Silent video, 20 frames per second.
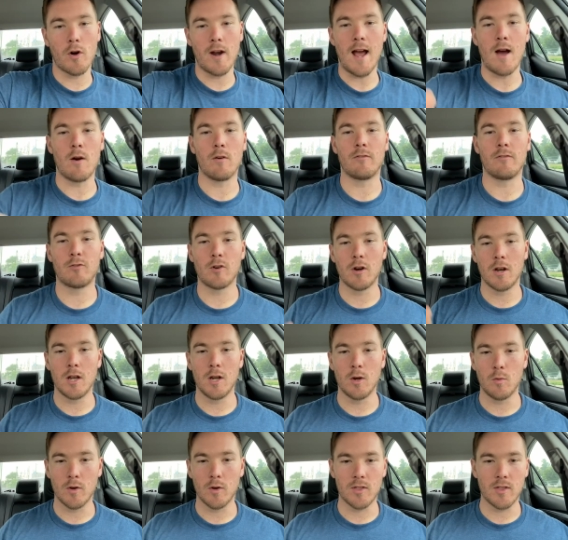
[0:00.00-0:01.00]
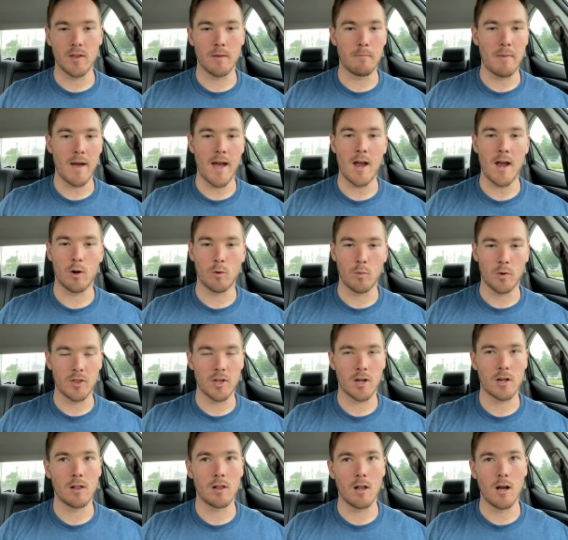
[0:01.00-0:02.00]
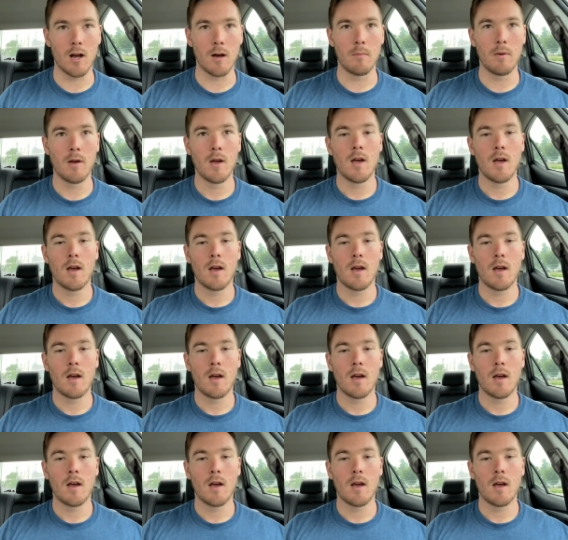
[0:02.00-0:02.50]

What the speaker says: out in front of you with the bat or with the club,